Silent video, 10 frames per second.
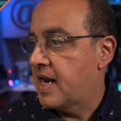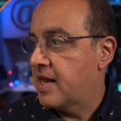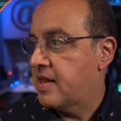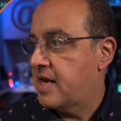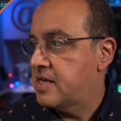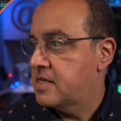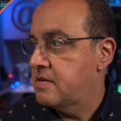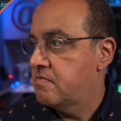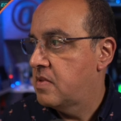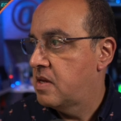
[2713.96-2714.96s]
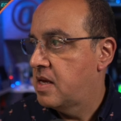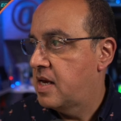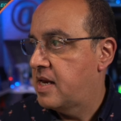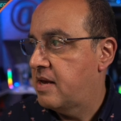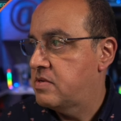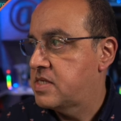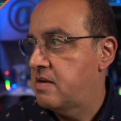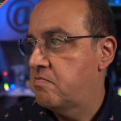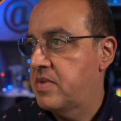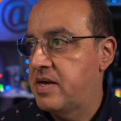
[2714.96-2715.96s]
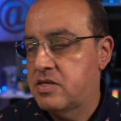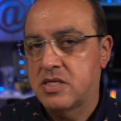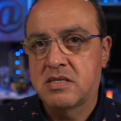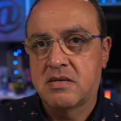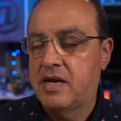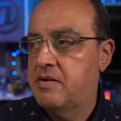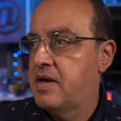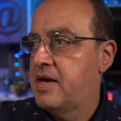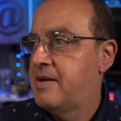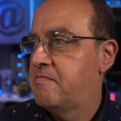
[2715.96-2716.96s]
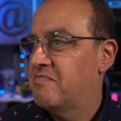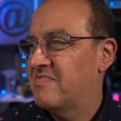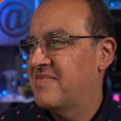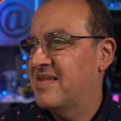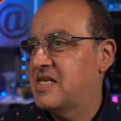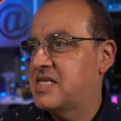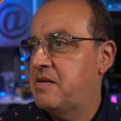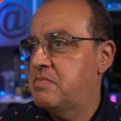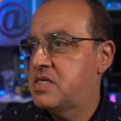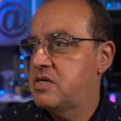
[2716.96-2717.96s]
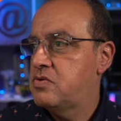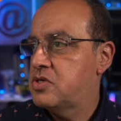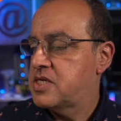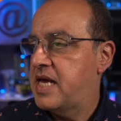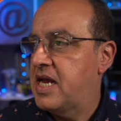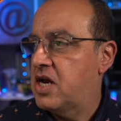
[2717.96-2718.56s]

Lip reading: click that, and that was it. It just kind of seems to just